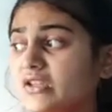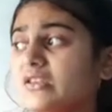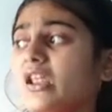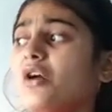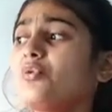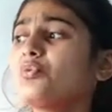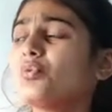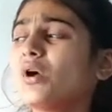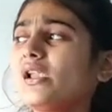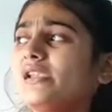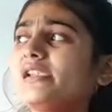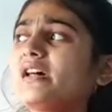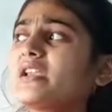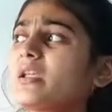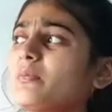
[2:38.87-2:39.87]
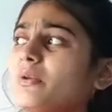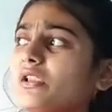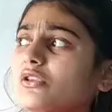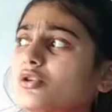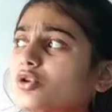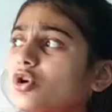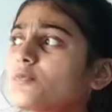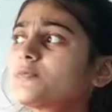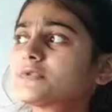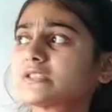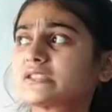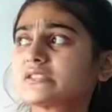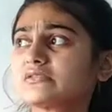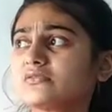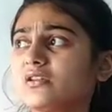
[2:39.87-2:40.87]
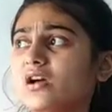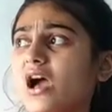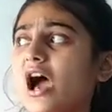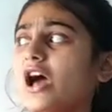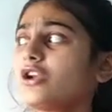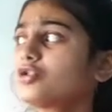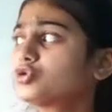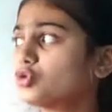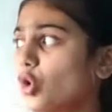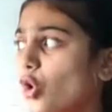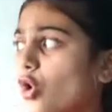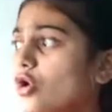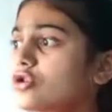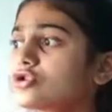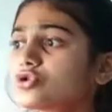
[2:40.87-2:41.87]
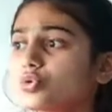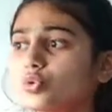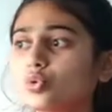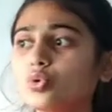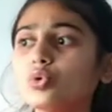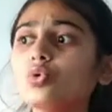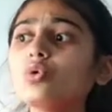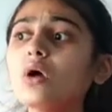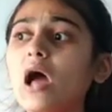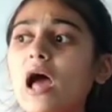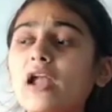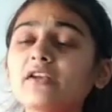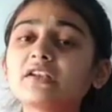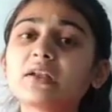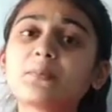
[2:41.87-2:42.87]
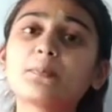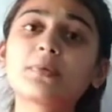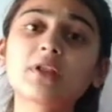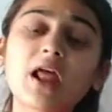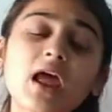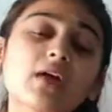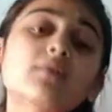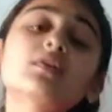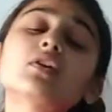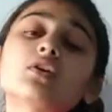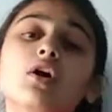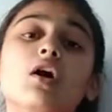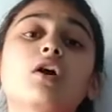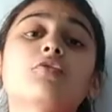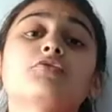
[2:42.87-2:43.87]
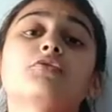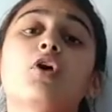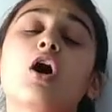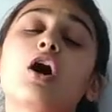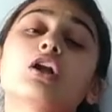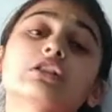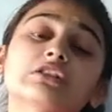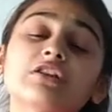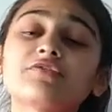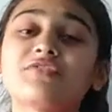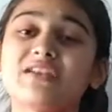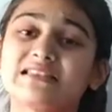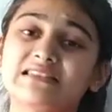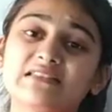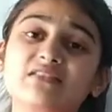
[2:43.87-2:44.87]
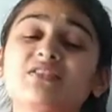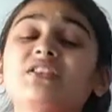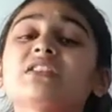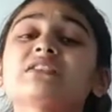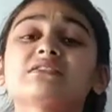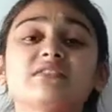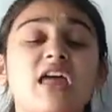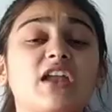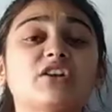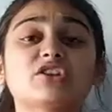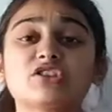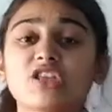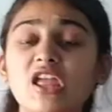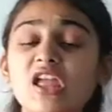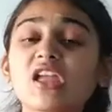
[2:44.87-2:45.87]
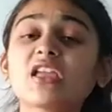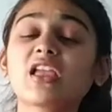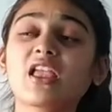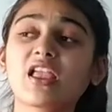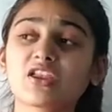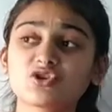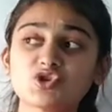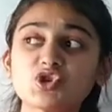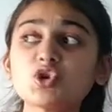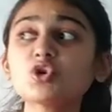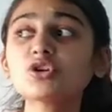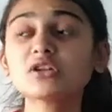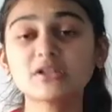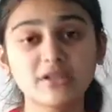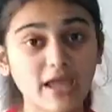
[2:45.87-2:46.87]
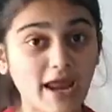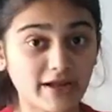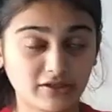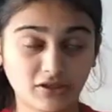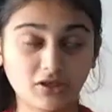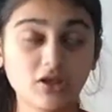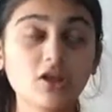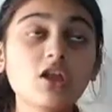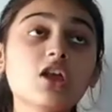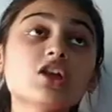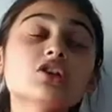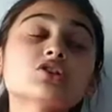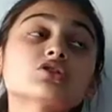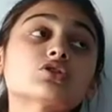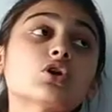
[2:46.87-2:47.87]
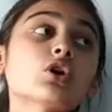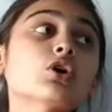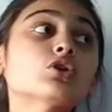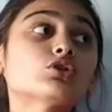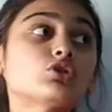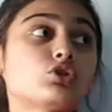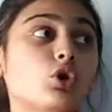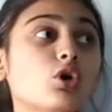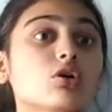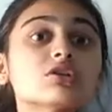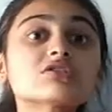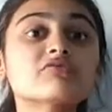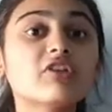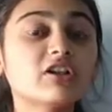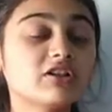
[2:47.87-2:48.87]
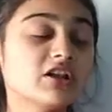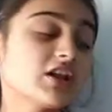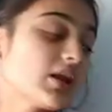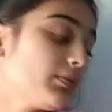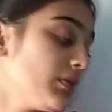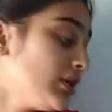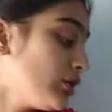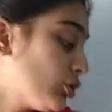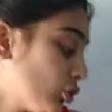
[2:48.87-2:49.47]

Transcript: Now, vulnerable groups are those who are deprived of all the facilities that they should get. So, those vulnerable